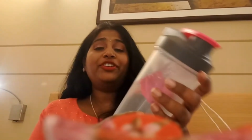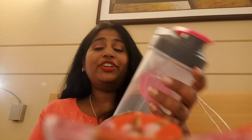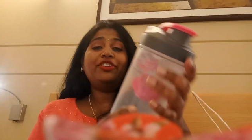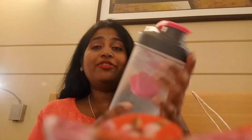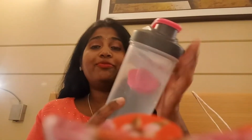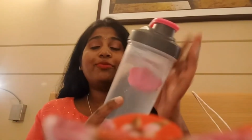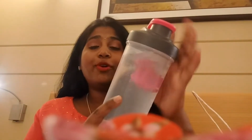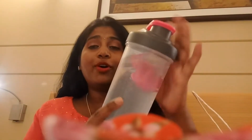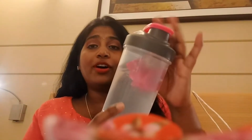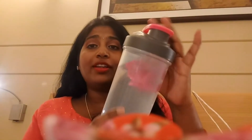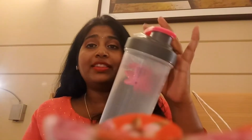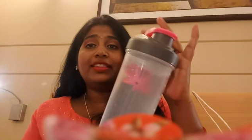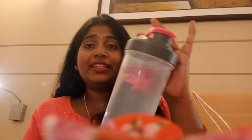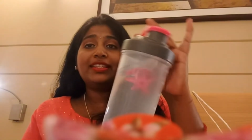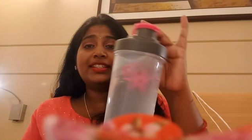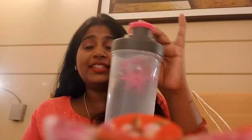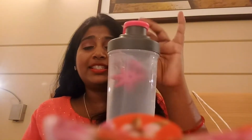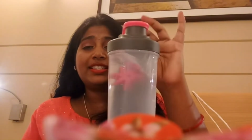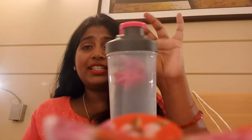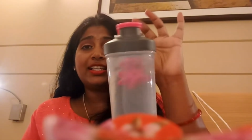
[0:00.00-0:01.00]
we have bought
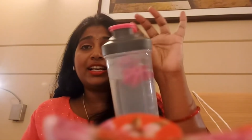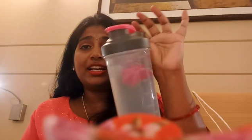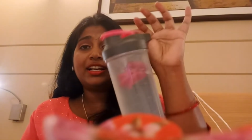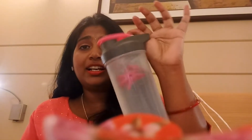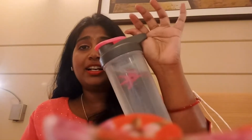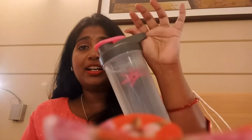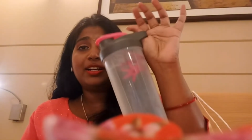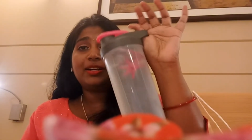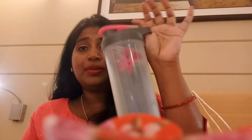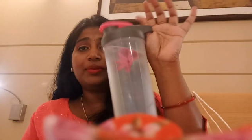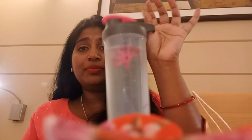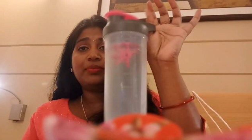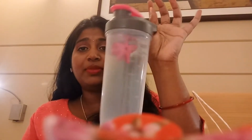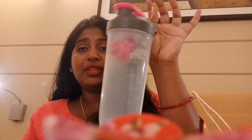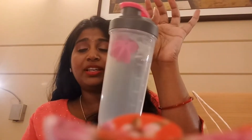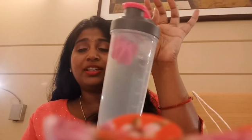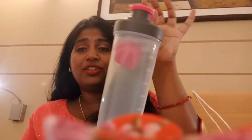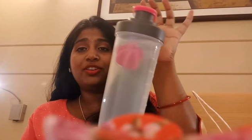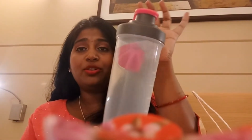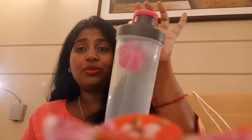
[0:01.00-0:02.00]
this
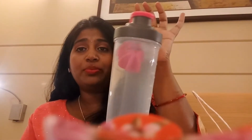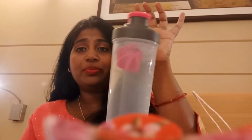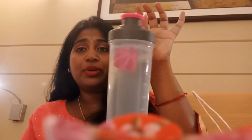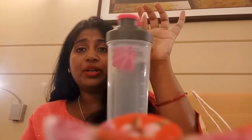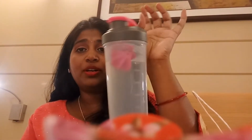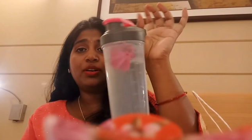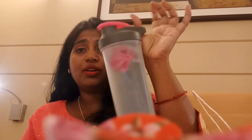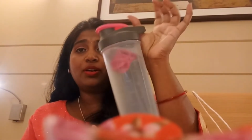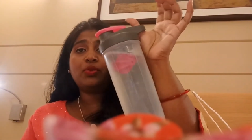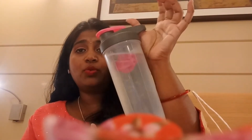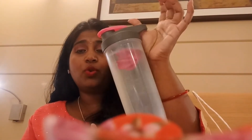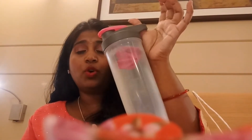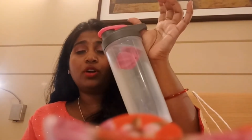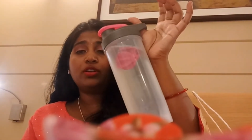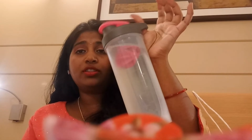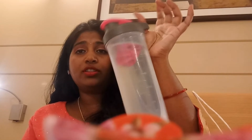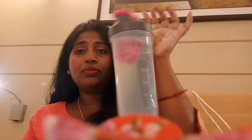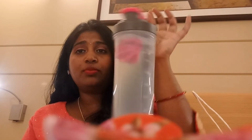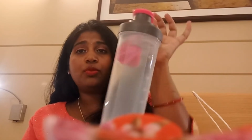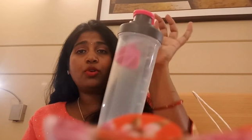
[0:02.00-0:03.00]

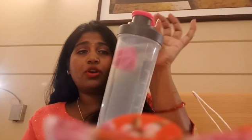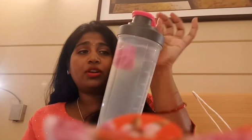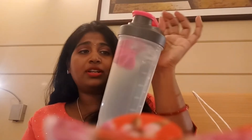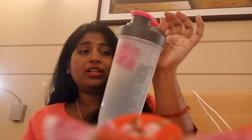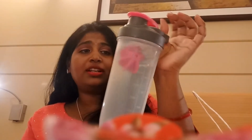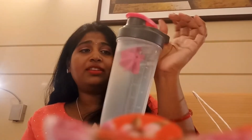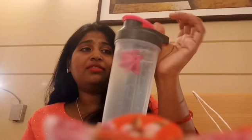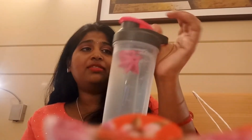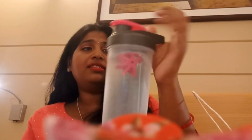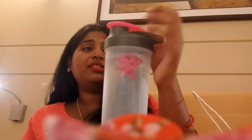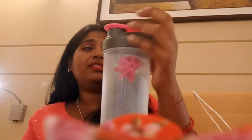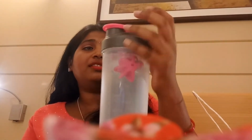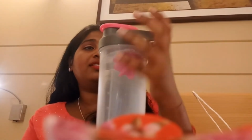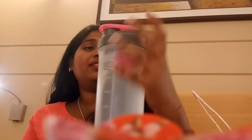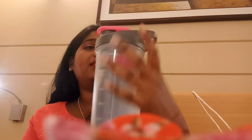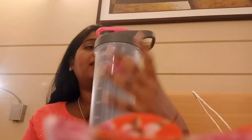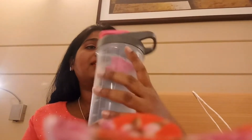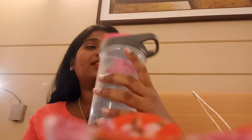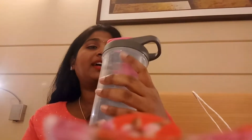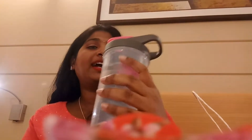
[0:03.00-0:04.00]
water
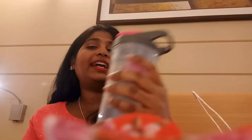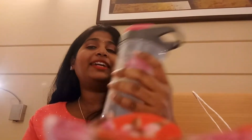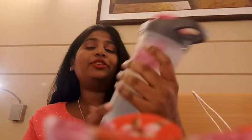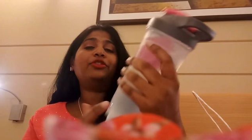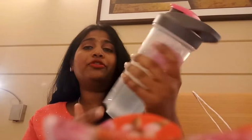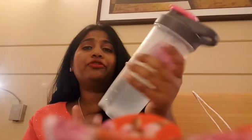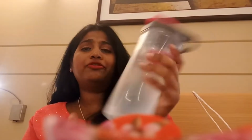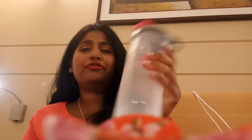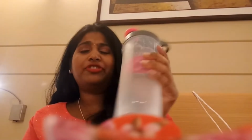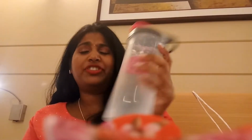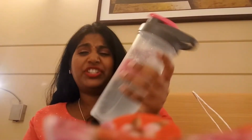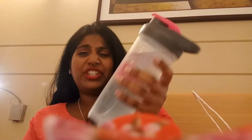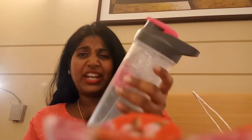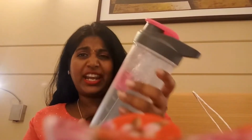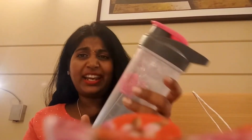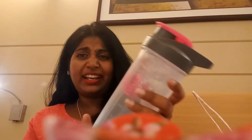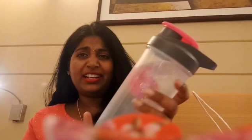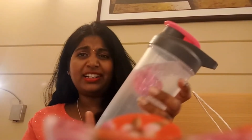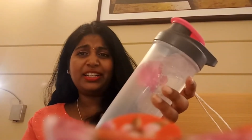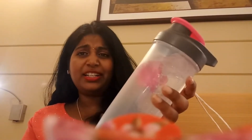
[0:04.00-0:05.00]
bottle, kind of
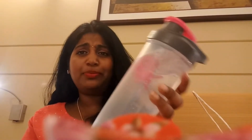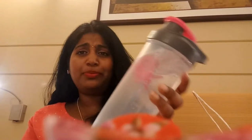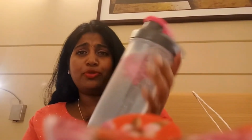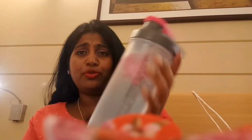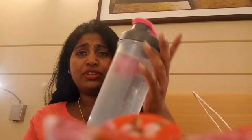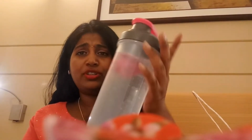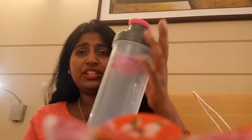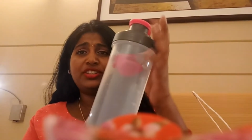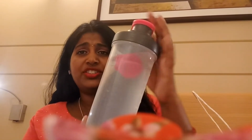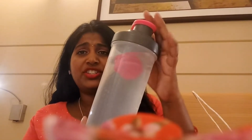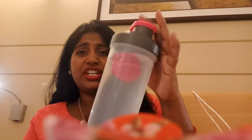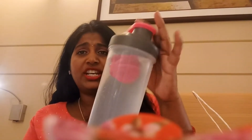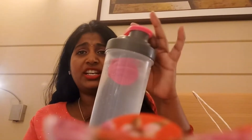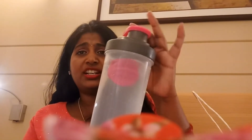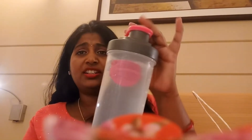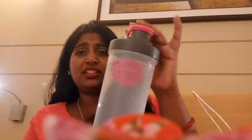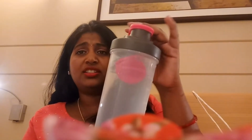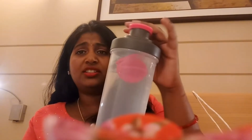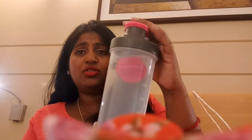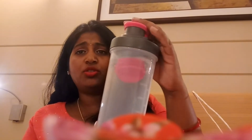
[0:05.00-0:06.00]
shaker, protein
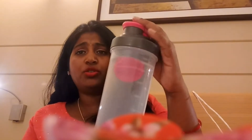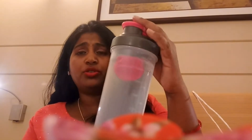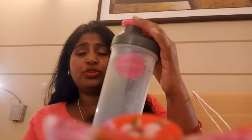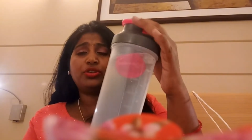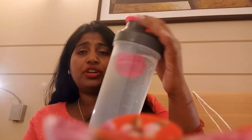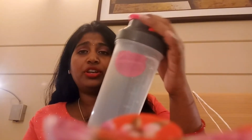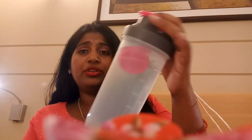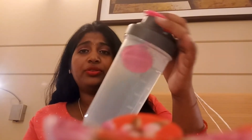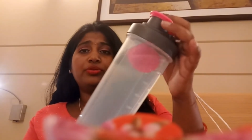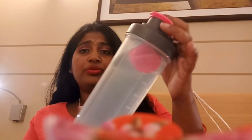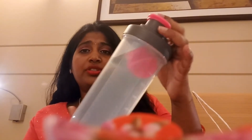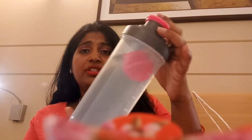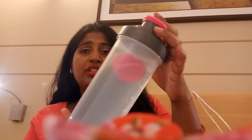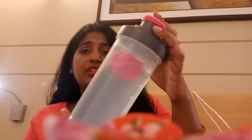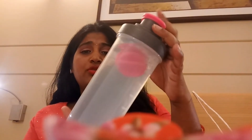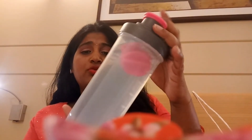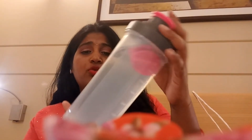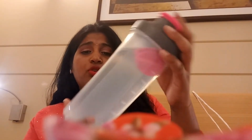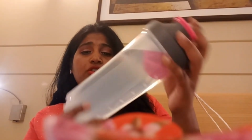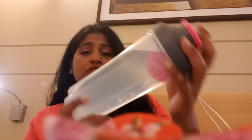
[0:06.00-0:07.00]
shaker, or you can use it
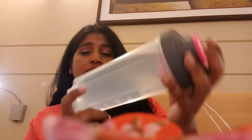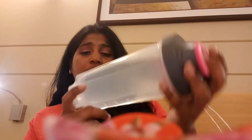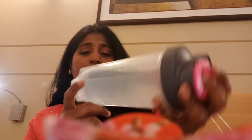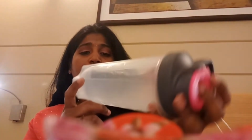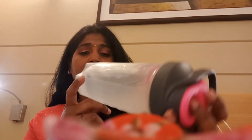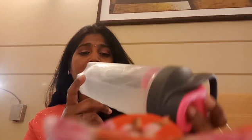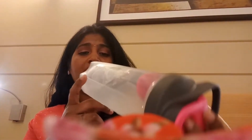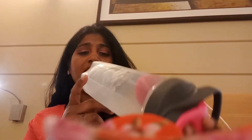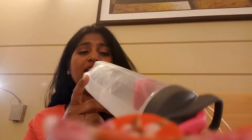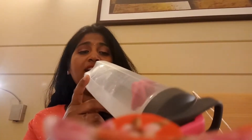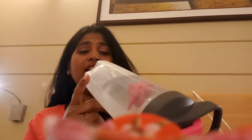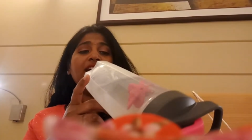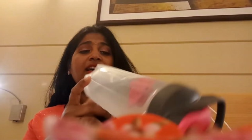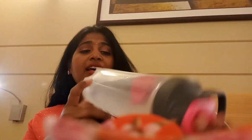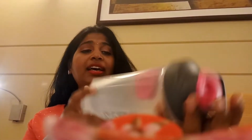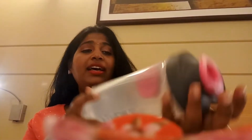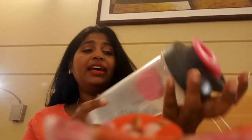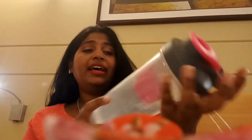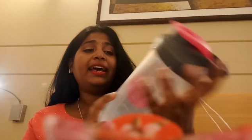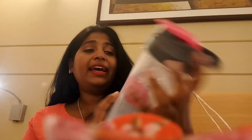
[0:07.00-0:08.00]
as water bottle.
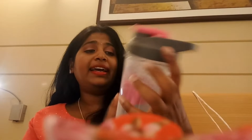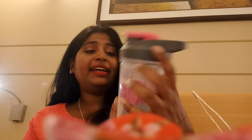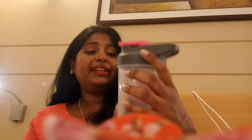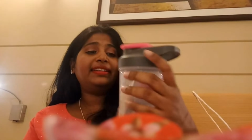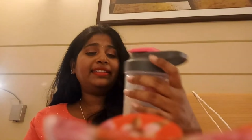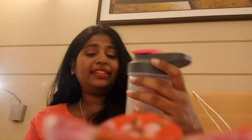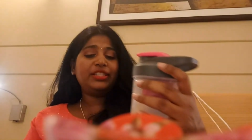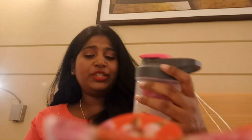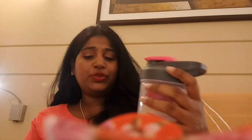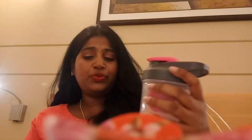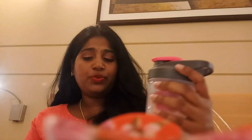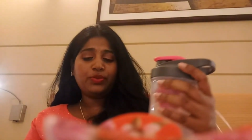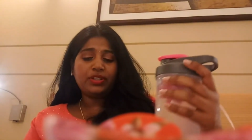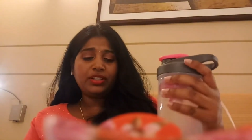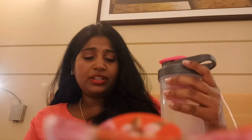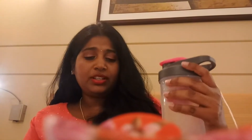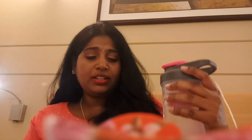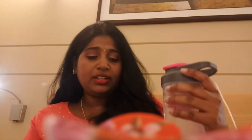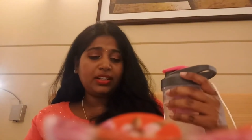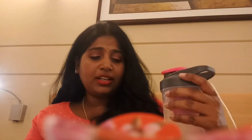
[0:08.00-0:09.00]
And this
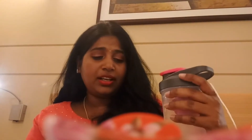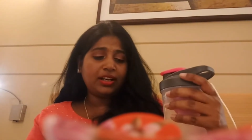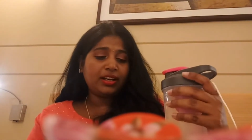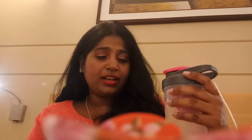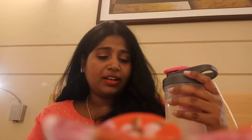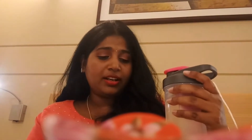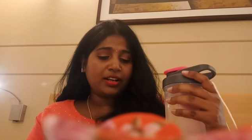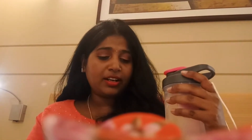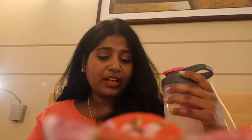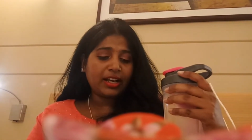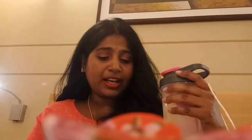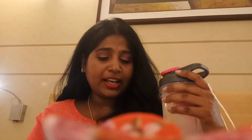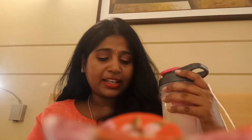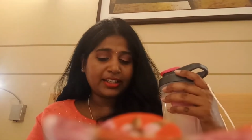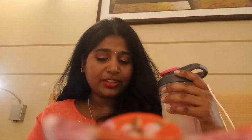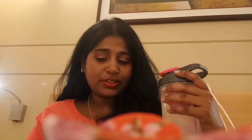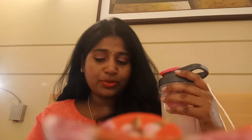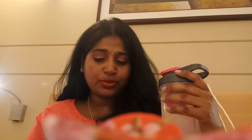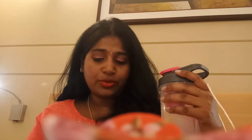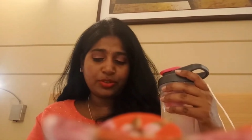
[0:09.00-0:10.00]
one
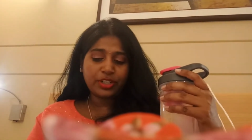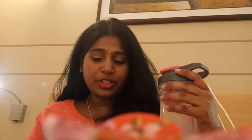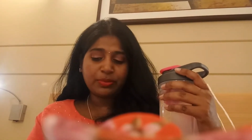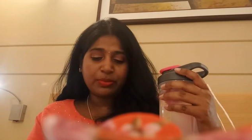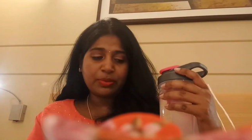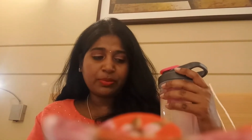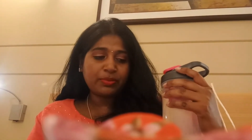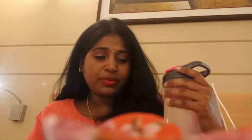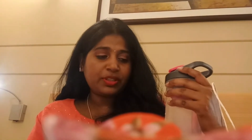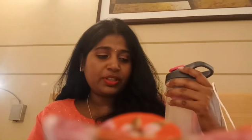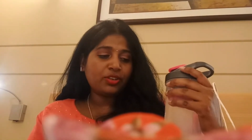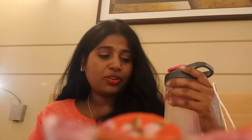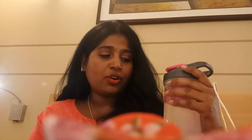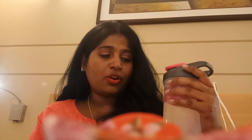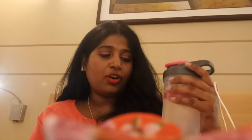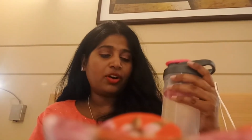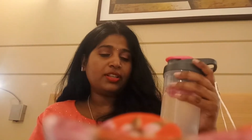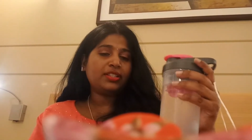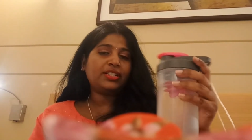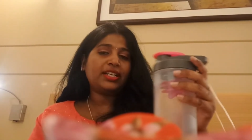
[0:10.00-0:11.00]
I don't remember the
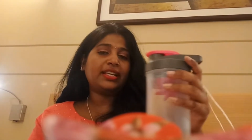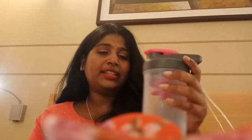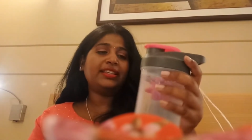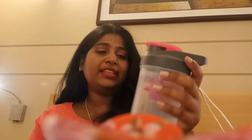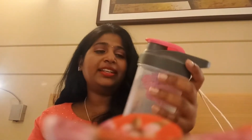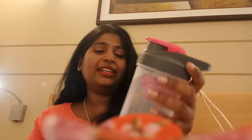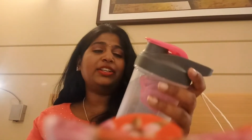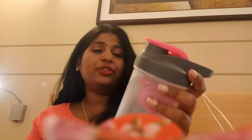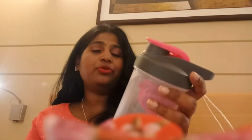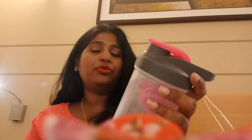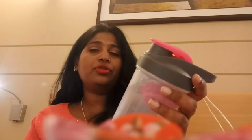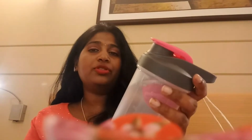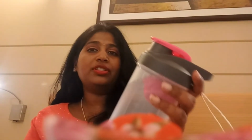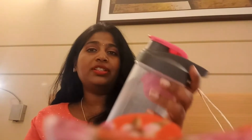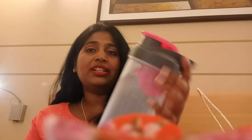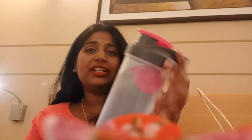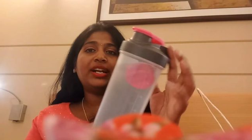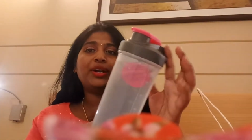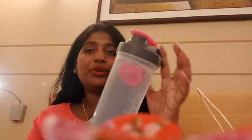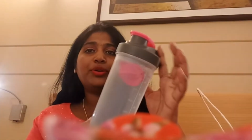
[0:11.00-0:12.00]
cost. I think it
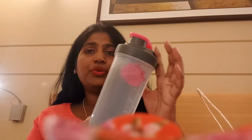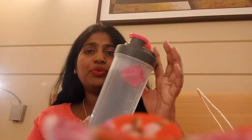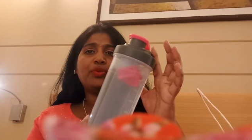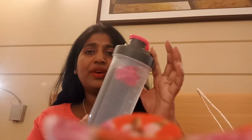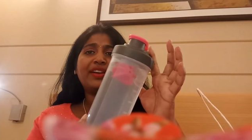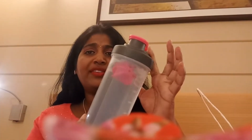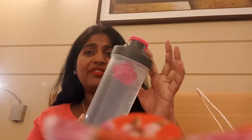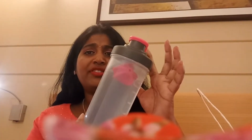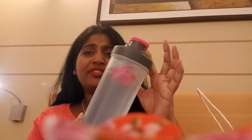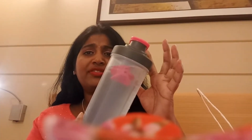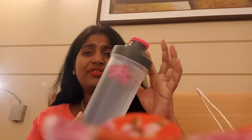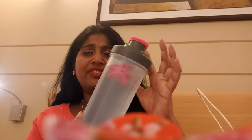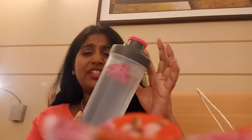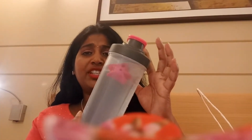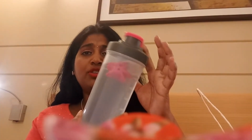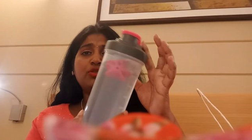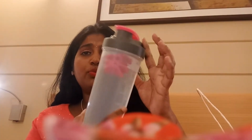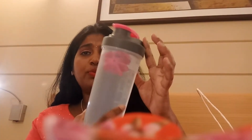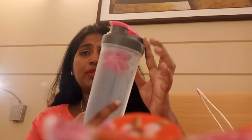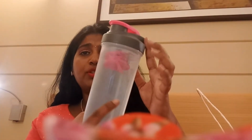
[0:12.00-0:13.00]
was around
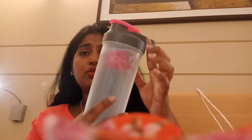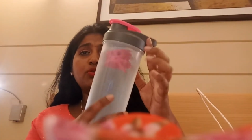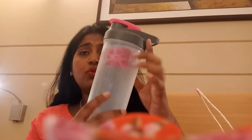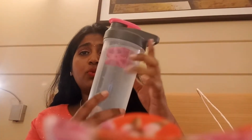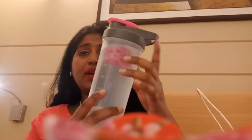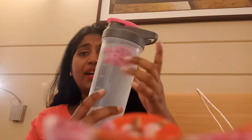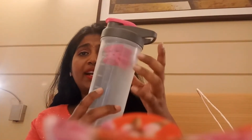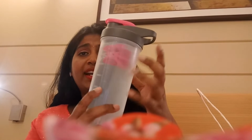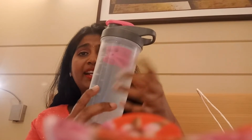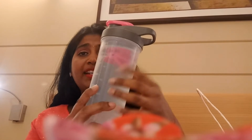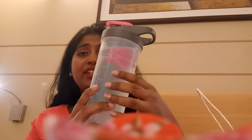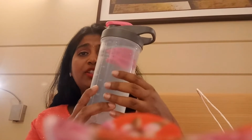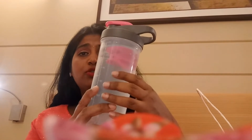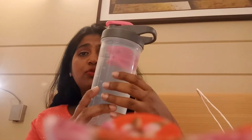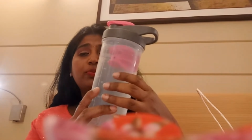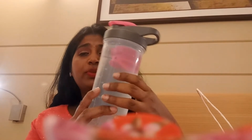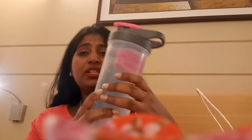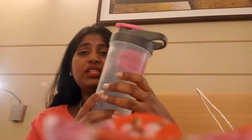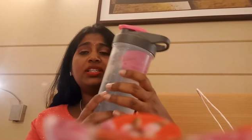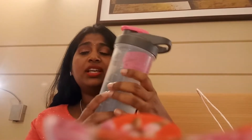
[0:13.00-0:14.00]
150 rupees or 190
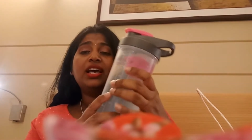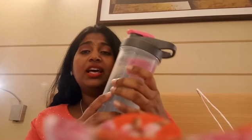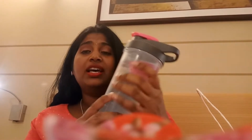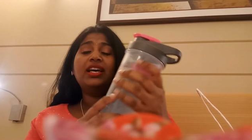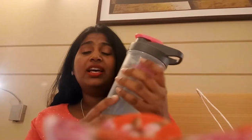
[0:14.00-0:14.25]
rupees.